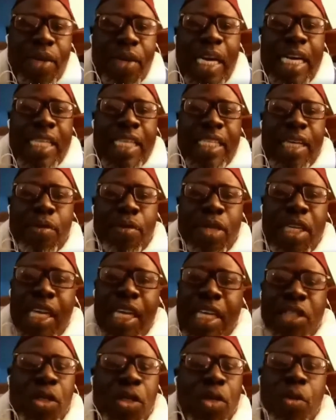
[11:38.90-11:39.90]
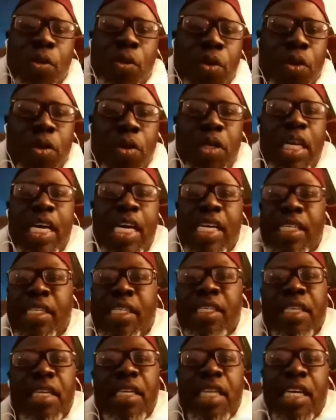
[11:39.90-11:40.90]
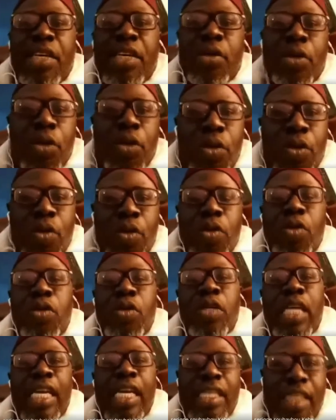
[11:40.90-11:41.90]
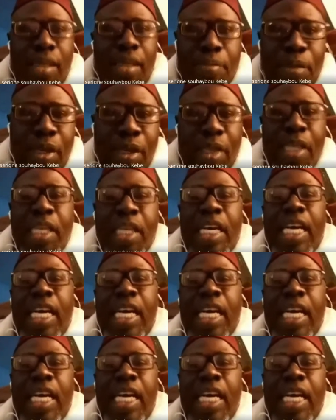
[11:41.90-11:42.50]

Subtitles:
and Sheikh Murtada show us a good example,